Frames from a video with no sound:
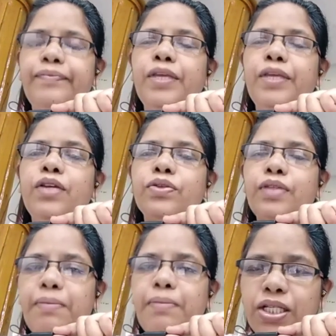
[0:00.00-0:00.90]
So
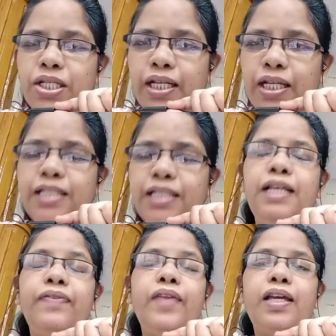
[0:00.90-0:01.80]
they measure it,
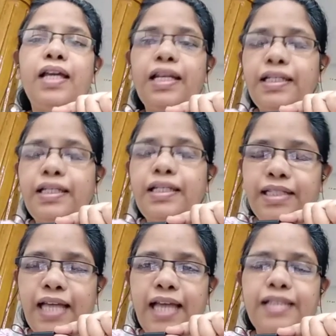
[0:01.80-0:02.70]
they collect the
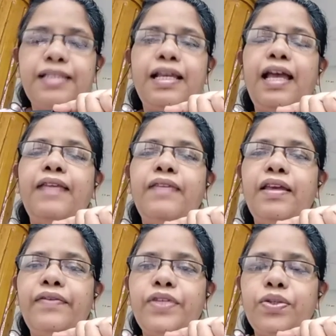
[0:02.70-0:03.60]
tax, and they
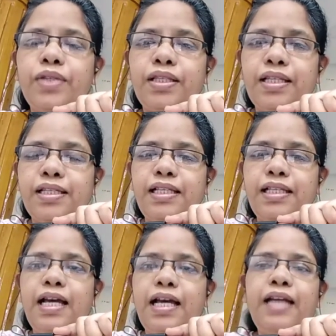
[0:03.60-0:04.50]
give it to the
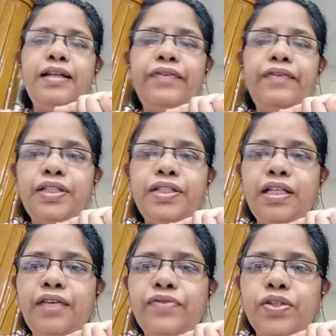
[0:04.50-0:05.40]
Tahsildar. He further
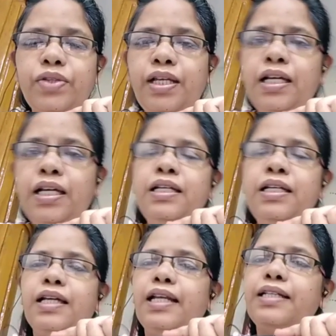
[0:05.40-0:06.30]
gives it to the
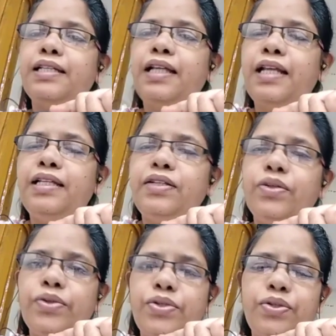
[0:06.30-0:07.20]
collector, and it
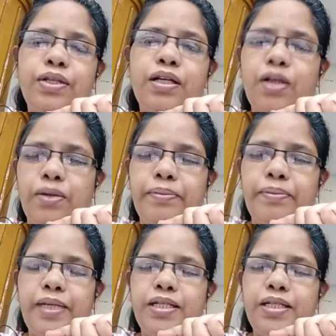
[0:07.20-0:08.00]
goes to the government.